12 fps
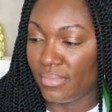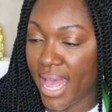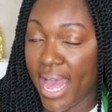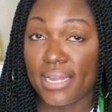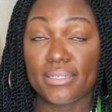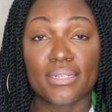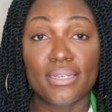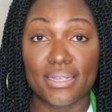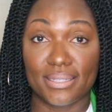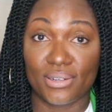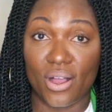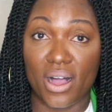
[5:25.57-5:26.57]
That
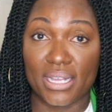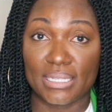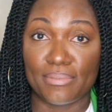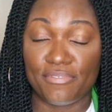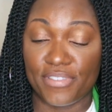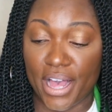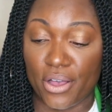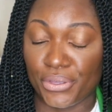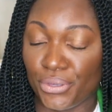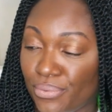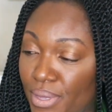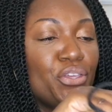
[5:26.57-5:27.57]
is an awesome value.